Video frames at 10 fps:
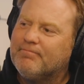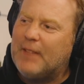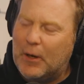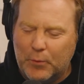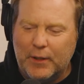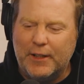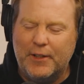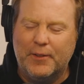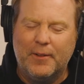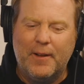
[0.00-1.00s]
I really
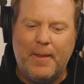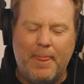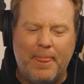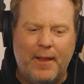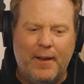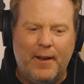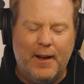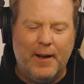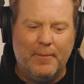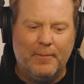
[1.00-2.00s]
do.
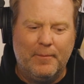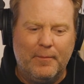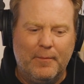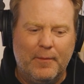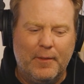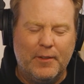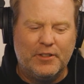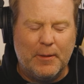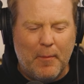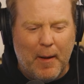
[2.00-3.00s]

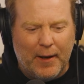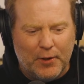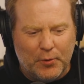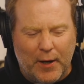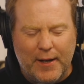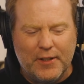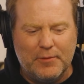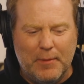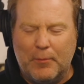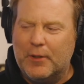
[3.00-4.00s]
Some of my greatest
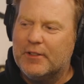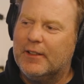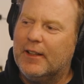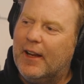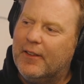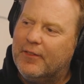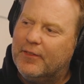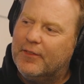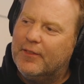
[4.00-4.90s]
memories in life.